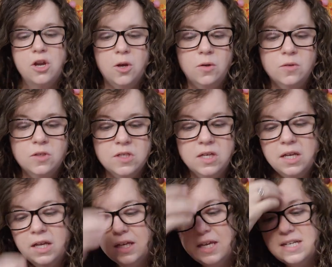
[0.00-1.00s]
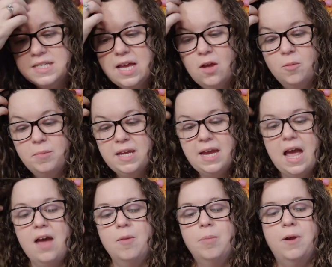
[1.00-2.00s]
knows can tell me
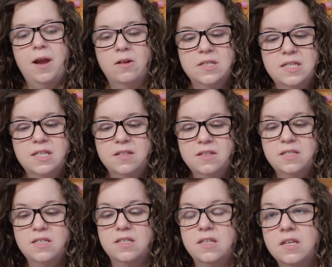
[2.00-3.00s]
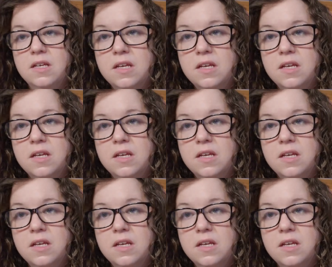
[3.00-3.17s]
how to pronounce this,